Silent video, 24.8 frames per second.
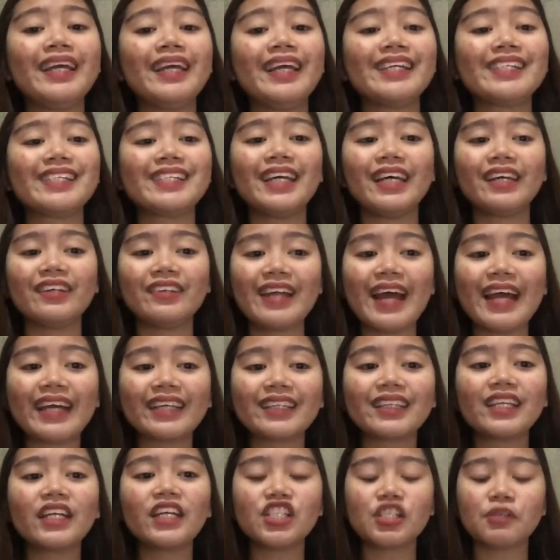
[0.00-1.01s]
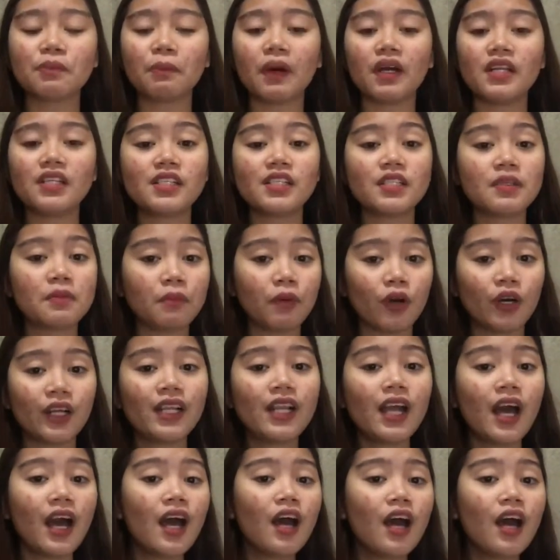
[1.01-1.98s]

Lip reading: is directly responsible